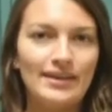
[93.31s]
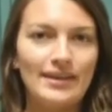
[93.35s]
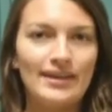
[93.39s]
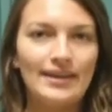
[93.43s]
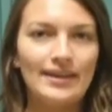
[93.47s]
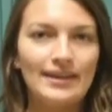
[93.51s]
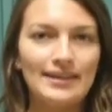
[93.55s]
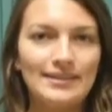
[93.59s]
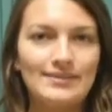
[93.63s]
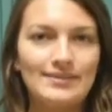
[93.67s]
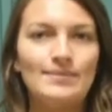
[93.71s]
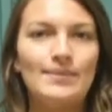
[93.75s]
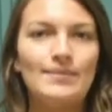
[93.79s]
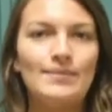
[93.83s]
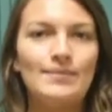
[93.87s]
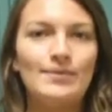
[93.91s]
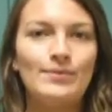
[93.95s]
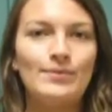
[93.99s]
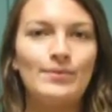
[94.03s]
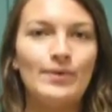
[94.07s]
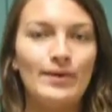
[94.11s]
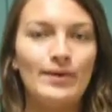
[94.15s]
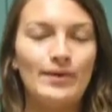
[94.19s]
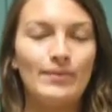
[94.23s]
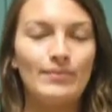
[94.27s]
It has made
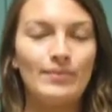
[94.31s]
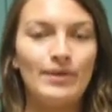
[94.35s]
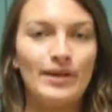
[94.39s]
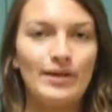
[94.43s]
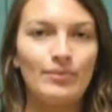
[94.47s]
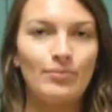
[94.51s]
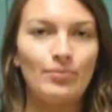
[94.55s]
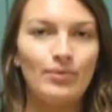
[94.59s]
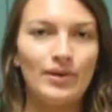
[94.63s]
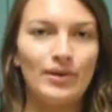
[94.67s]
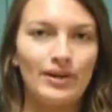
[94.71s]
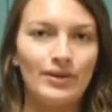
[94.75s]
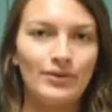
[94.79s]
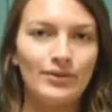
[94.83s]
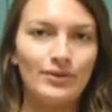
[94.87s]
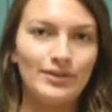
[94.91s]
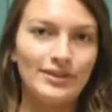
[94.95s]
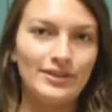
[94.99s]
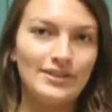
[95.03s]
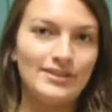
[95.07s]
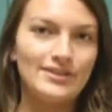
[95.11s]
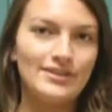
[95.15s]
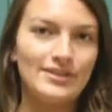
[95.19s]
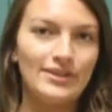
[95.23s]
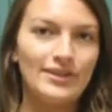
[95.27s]
me what my
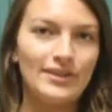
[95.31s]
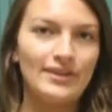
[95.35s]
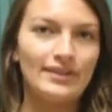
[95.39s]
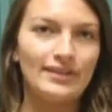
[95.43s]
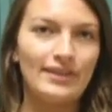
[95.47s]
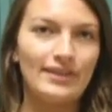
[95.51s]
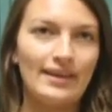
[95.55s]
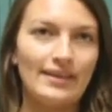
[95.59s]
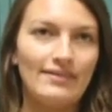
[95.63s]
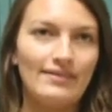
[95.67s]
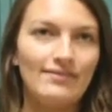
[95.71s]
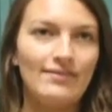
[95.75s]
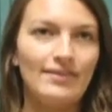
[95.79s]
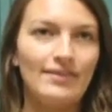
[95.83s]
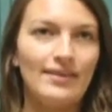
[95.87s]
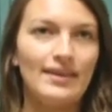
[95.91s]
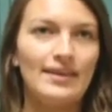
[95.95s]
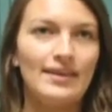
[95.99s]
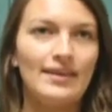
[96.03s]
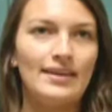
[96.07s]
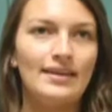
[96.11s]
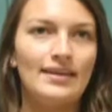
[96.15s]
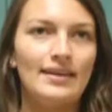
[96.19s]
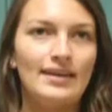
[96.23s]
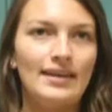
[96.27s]
priorities are in life
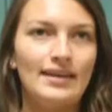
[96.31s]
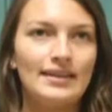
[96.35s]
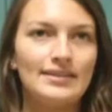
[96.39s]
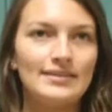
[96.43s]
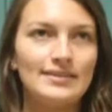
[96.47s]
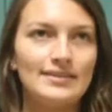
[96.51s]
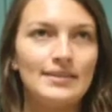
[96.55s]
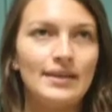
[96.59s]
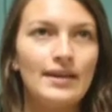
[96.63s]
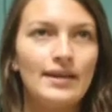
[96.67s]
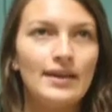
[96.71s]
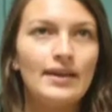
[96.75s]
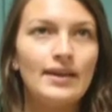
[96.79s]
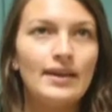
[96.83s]
and it's